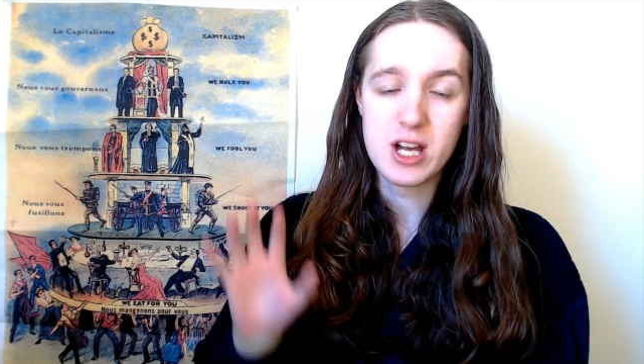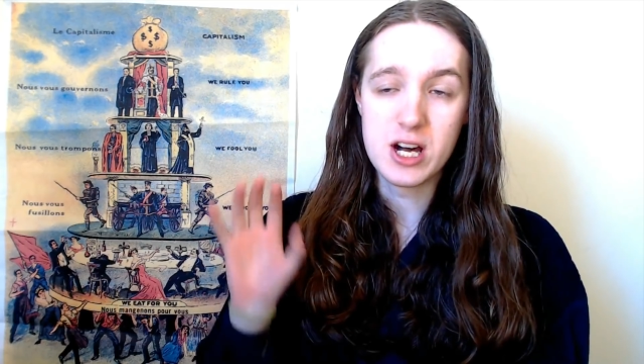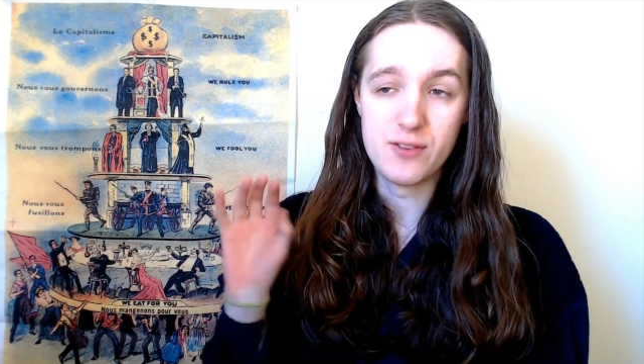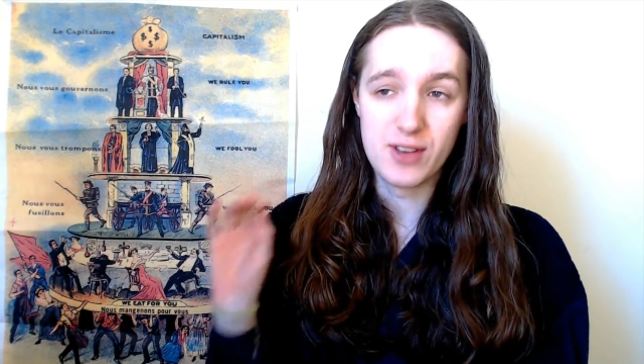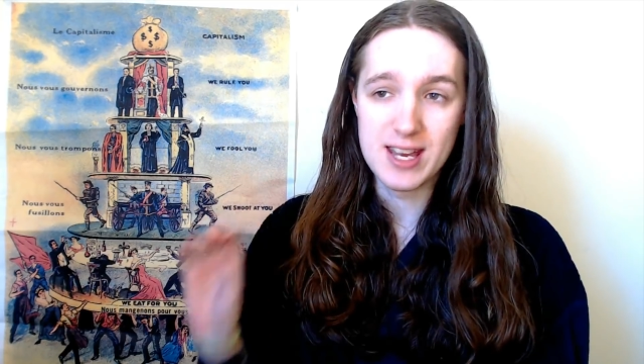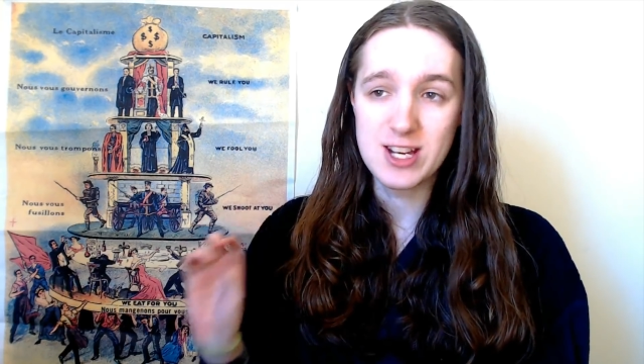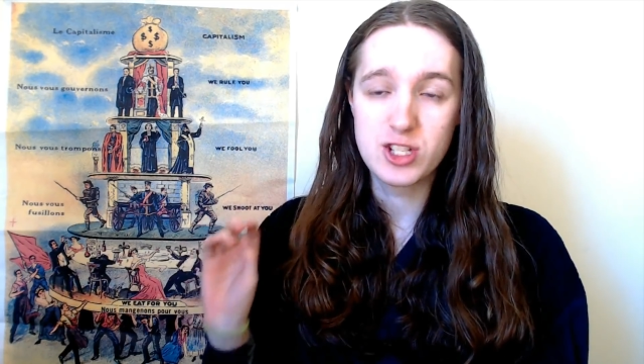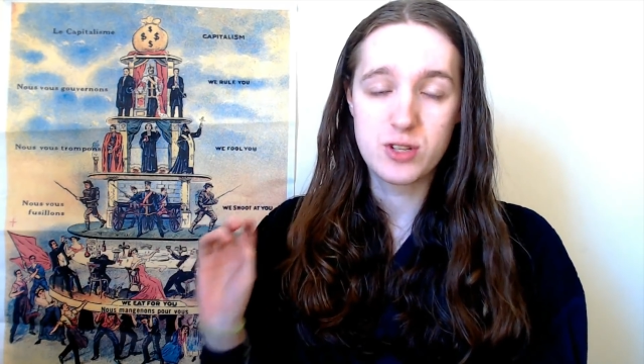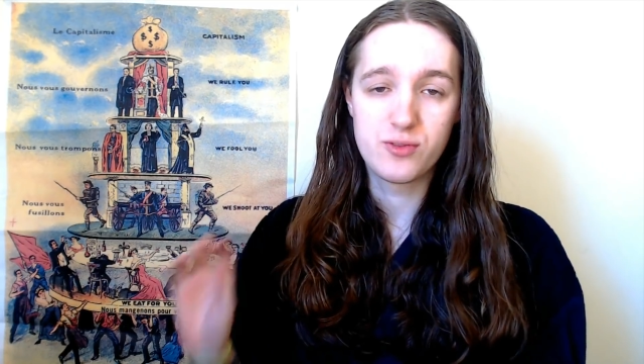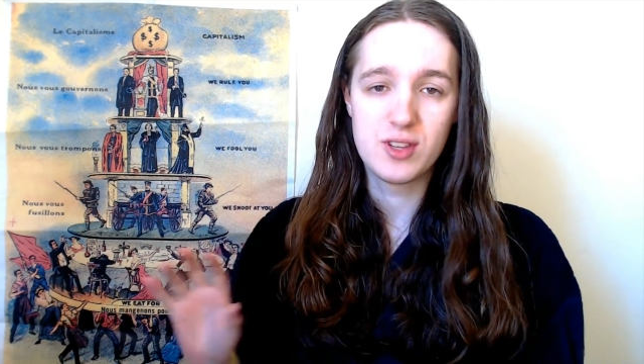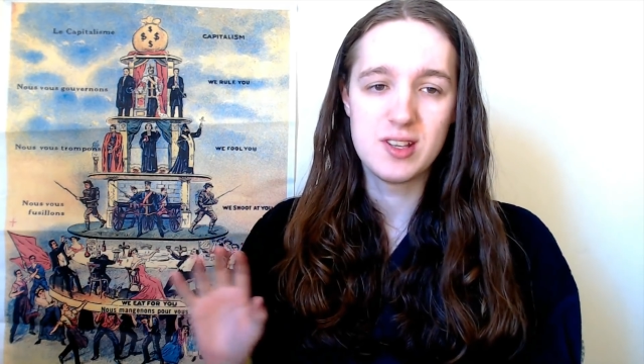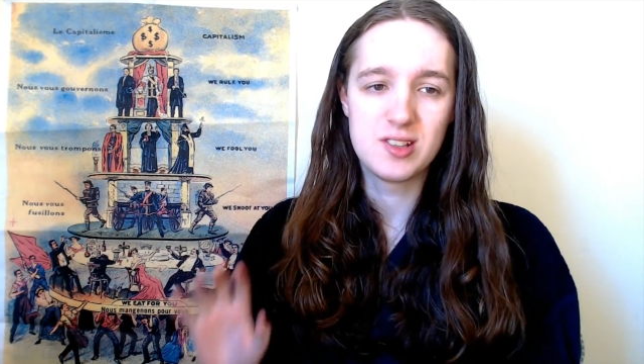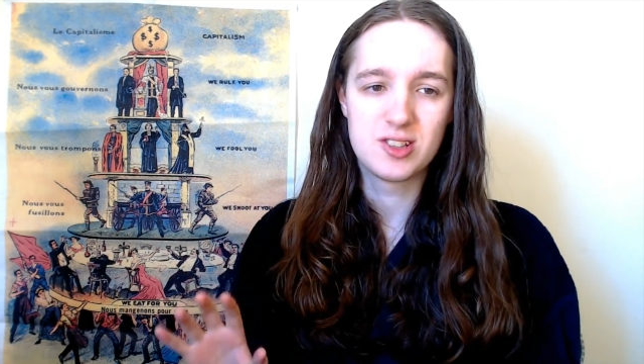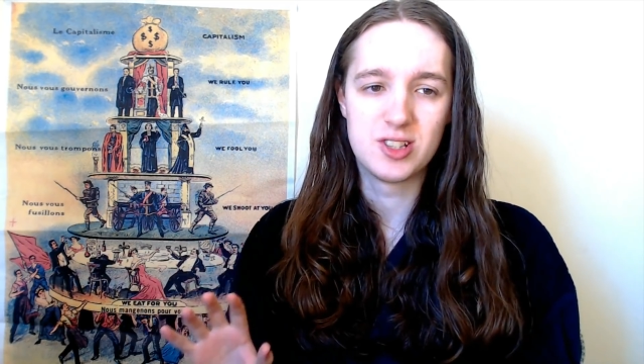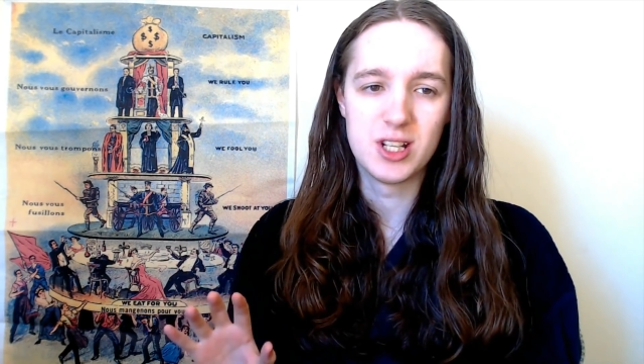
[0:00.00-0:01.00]
of each of
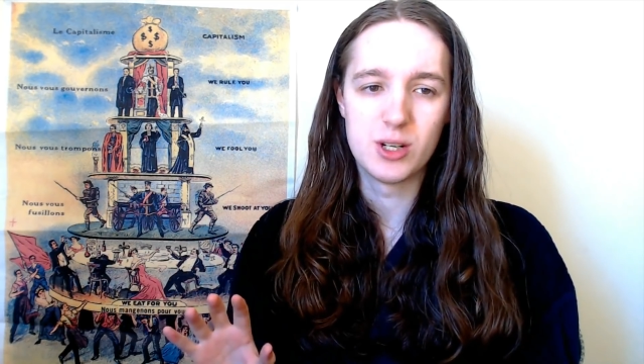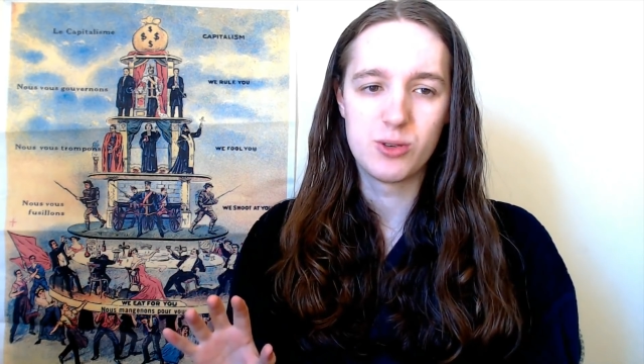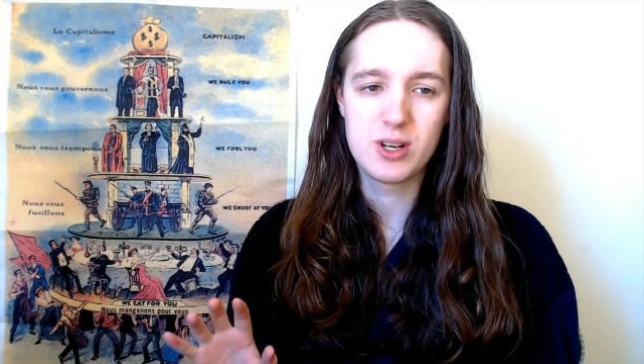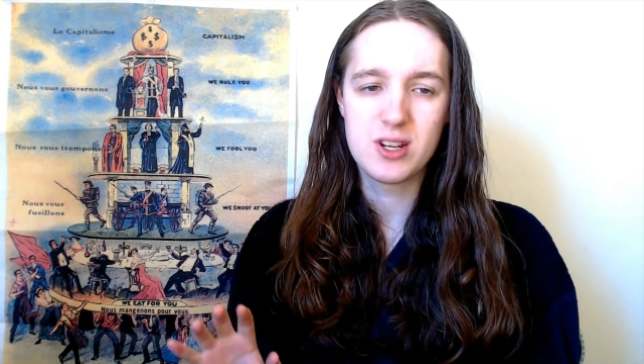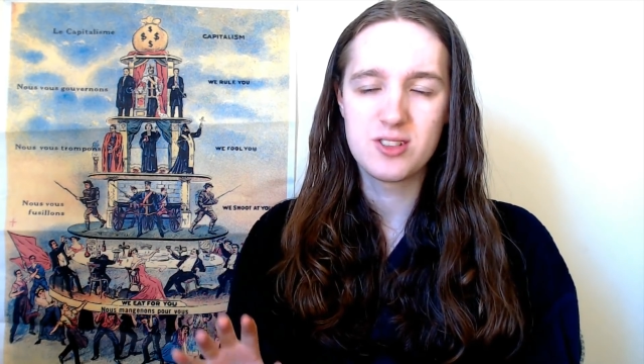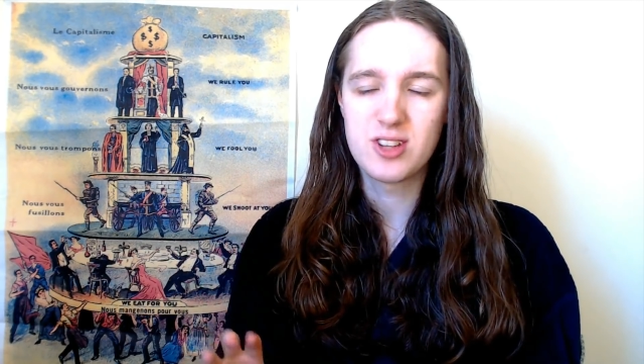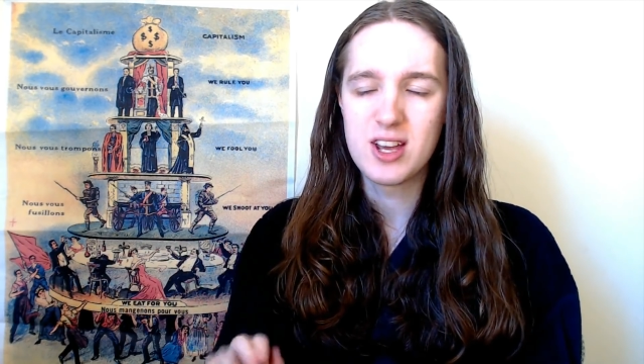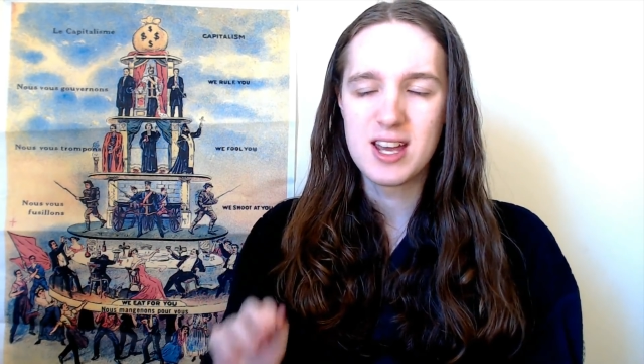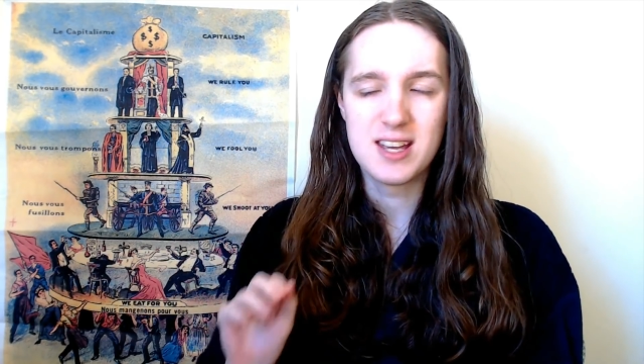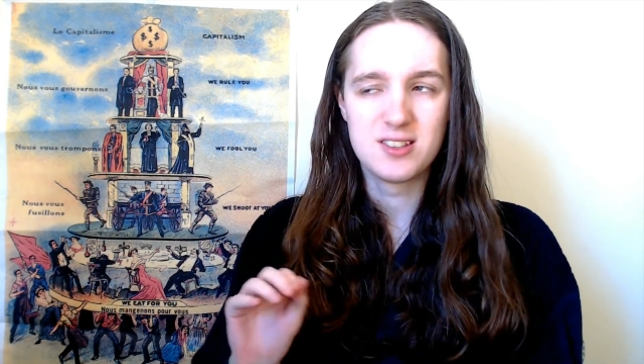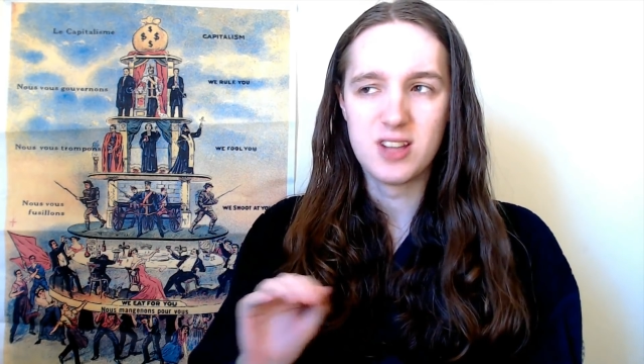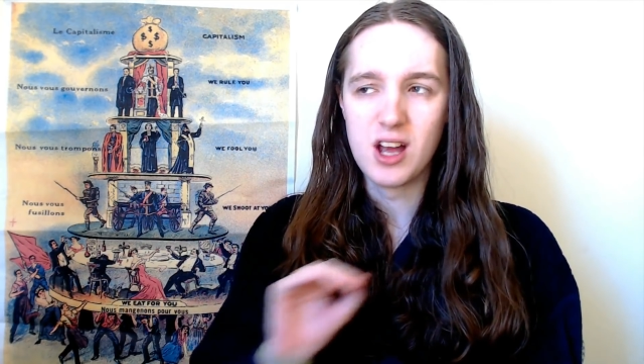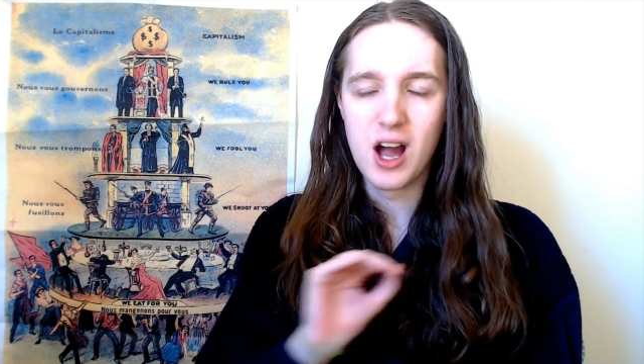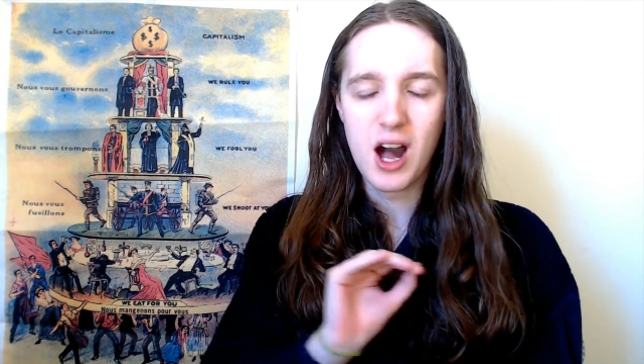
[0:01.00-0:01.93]
these series is